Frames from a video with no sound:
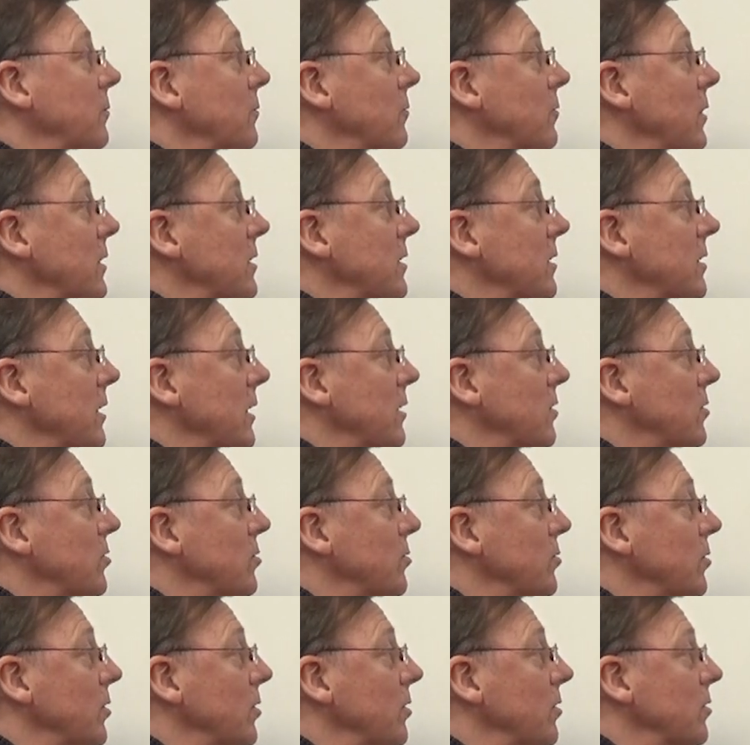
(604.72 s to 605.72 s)

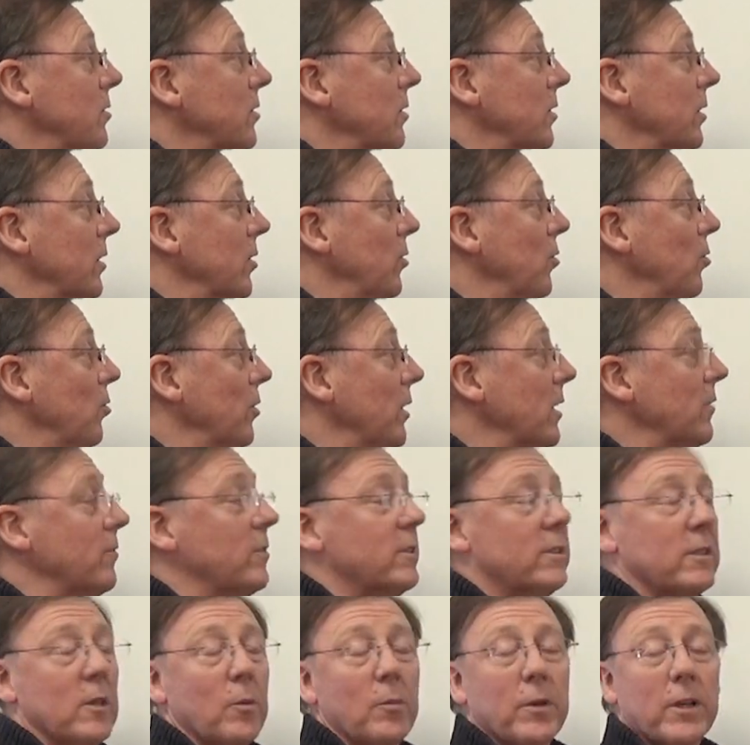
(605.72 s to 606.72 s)
residential user, or even
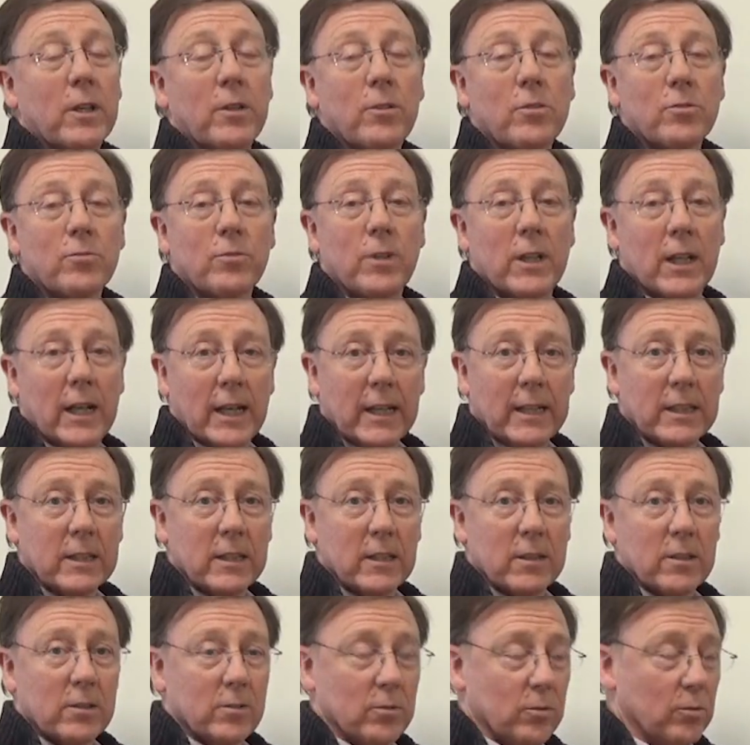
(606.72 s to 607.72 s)
somebody who's
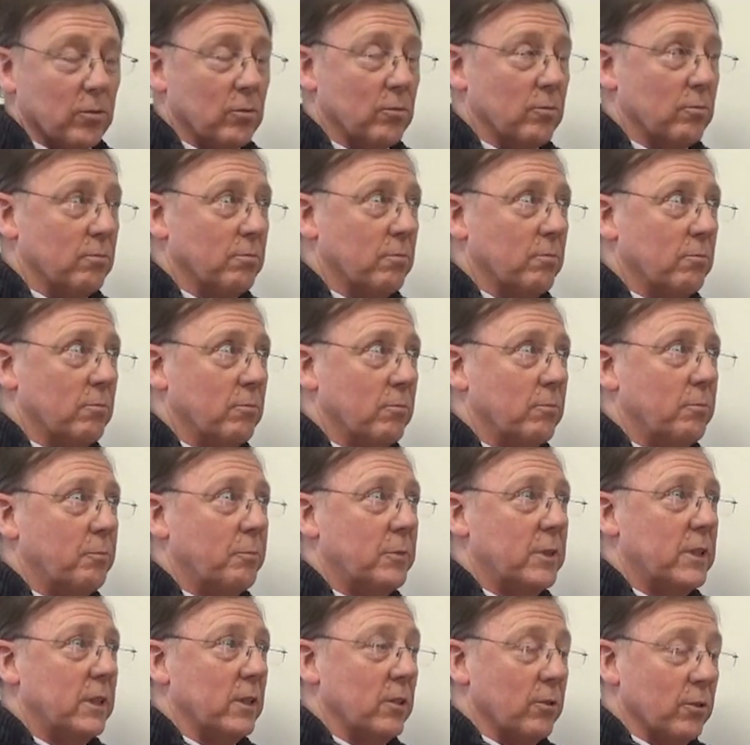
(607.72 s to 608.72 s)
related or
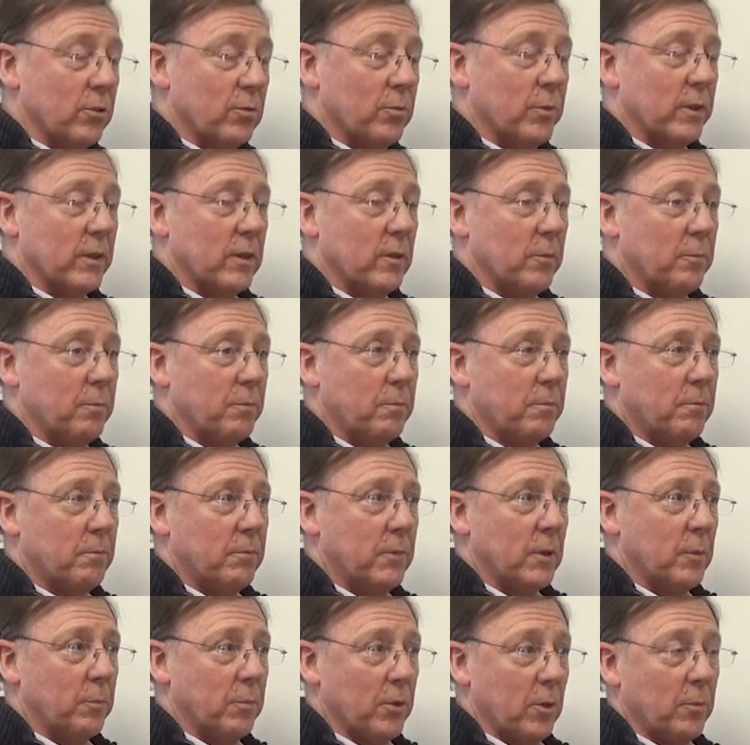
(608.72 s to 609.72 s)
deals with
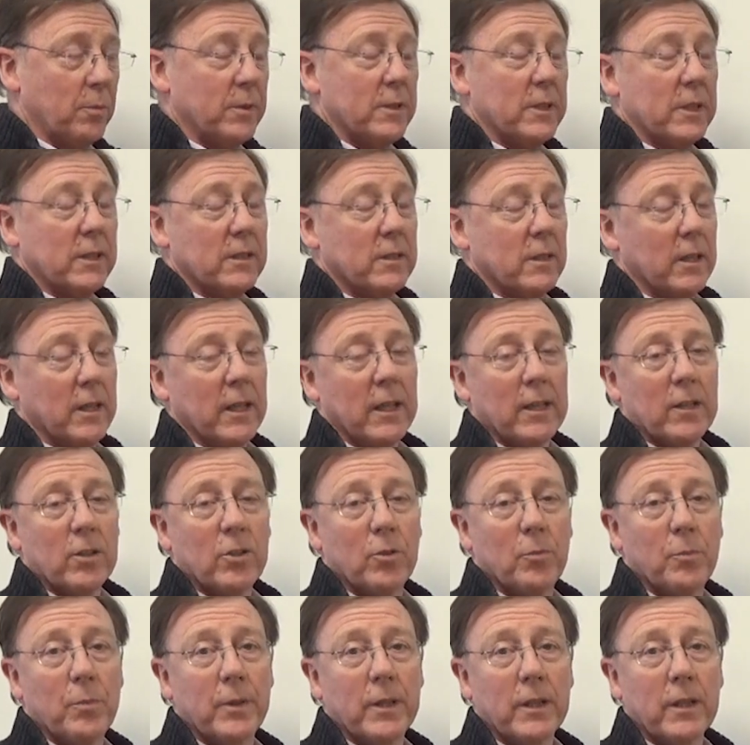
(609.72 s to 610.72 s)
the property, so that
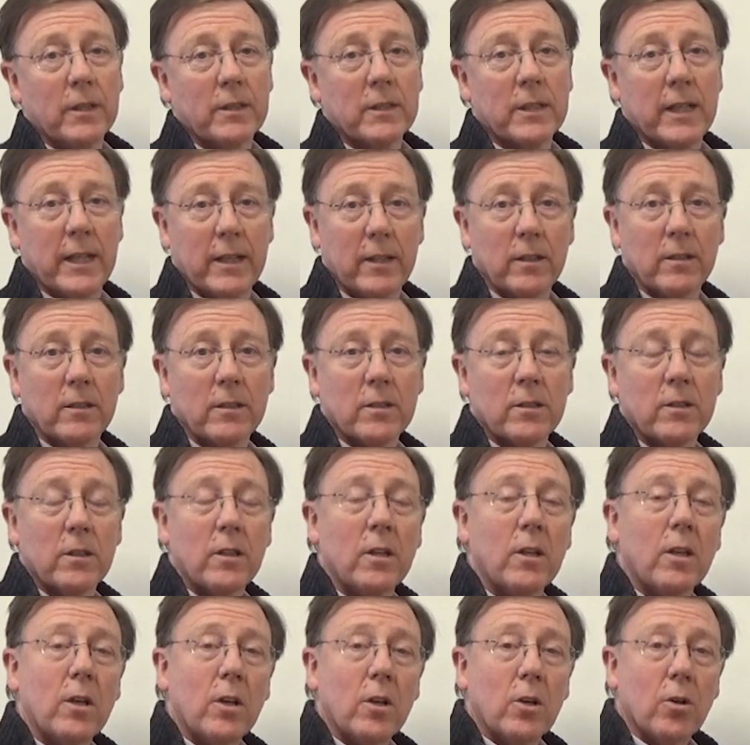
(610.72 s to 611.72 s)
could be a tenant
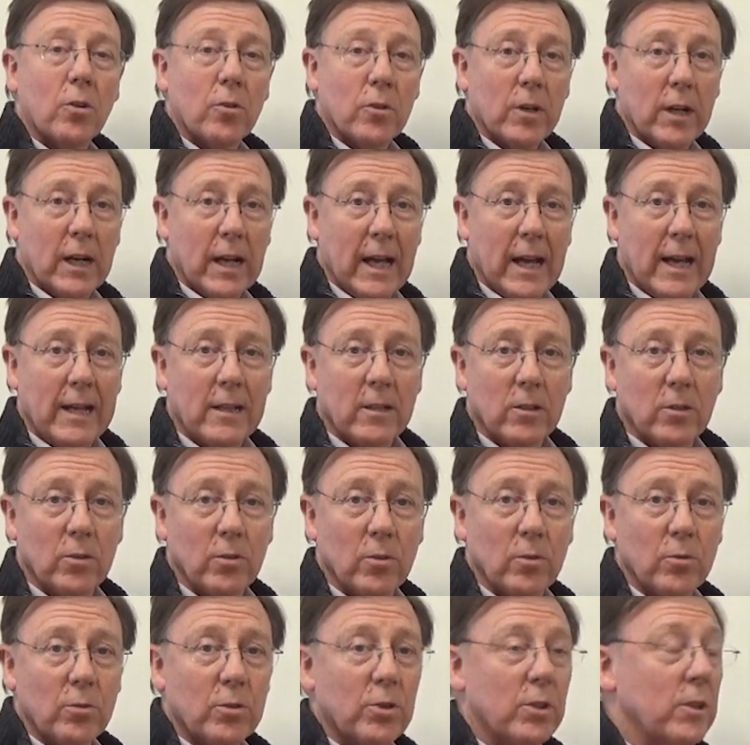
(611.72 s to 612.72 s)
or a
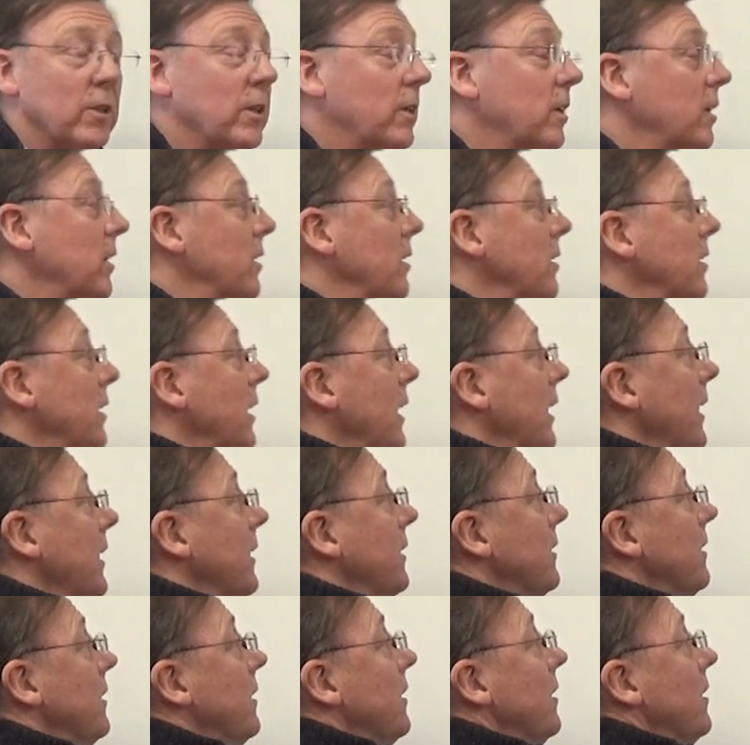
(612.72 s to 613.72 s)
landlord,
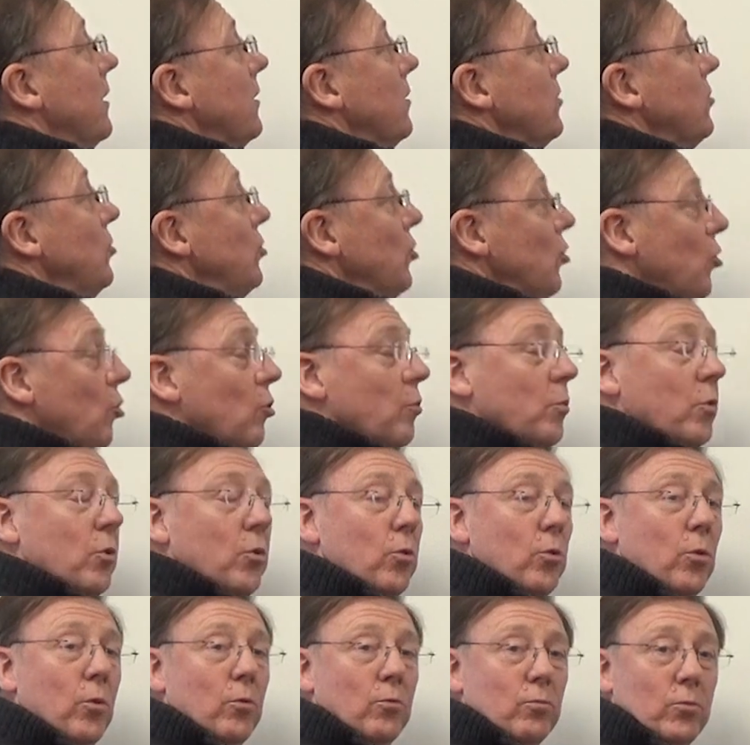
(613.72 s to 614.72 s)
then
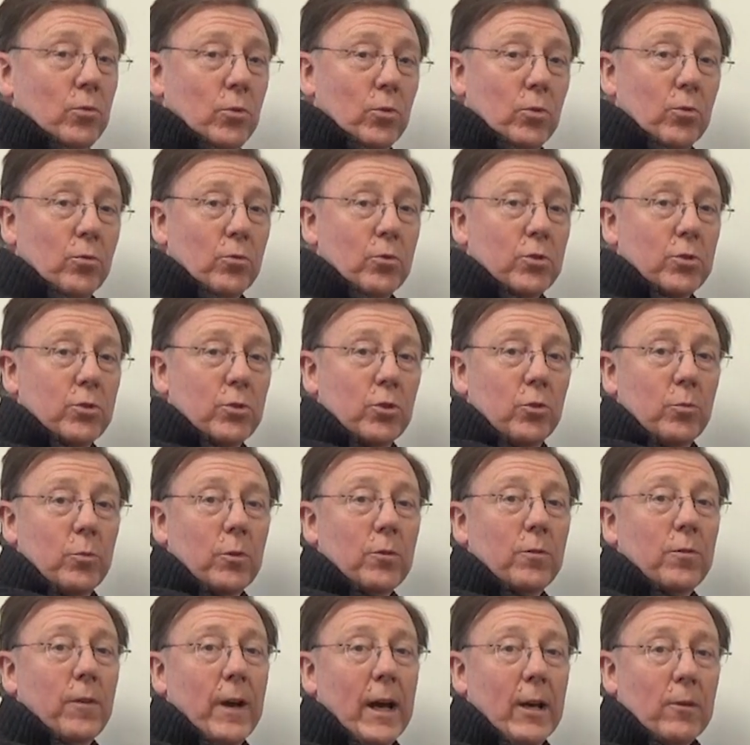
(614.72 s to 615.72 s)
normal rules,
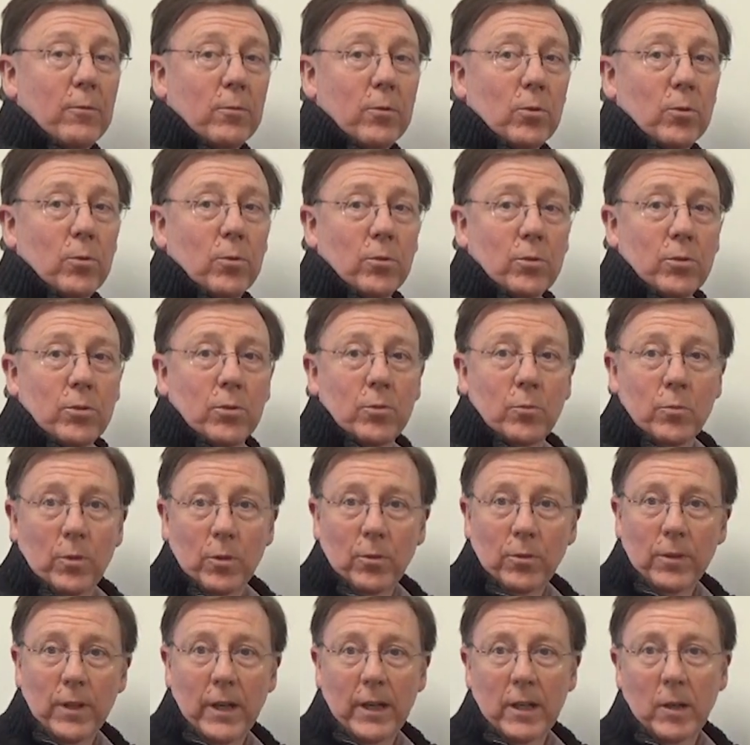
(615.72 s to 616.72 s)
normal VAT rules will
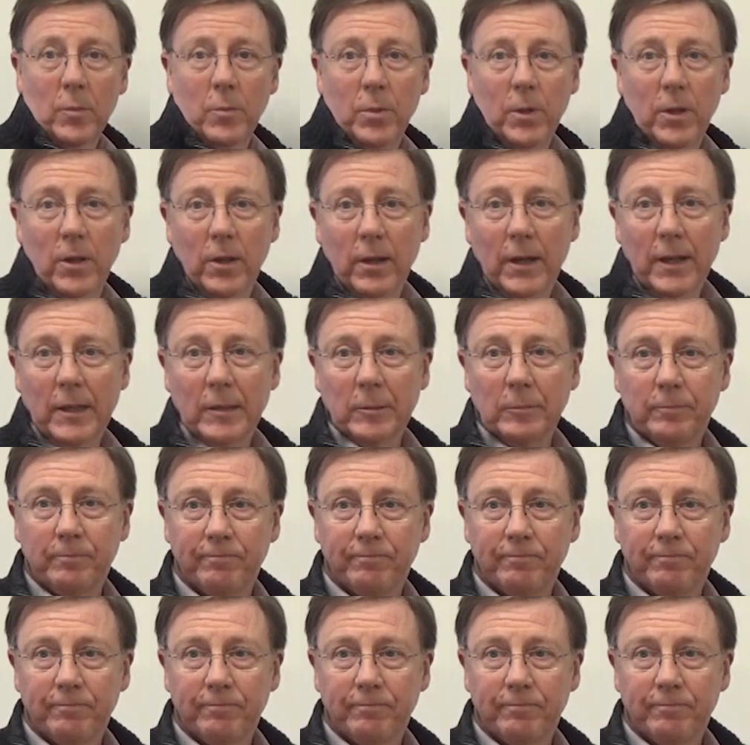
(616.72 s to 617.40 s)
then apply.